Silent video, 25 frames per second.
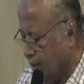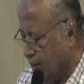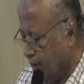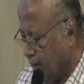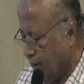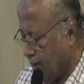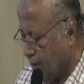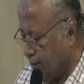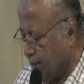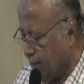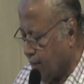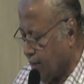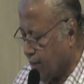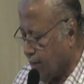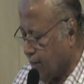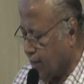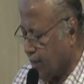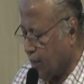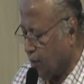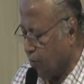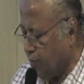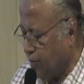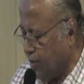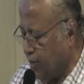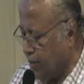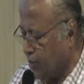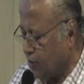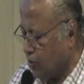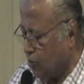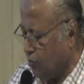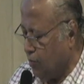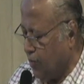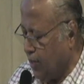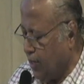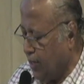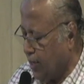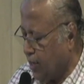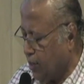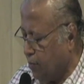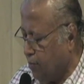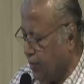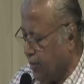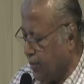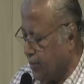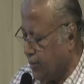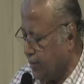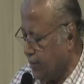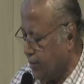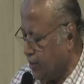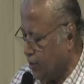Other contaminants on military
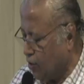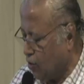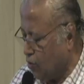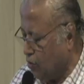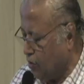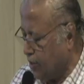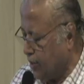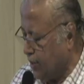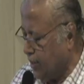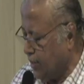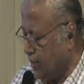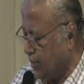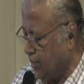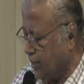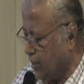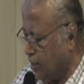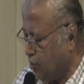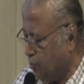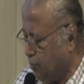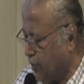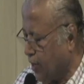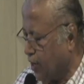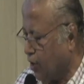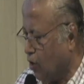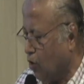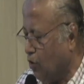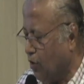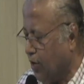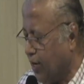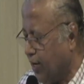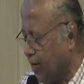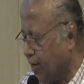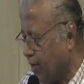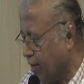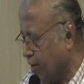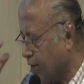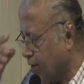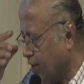bases include TC and perchlorate.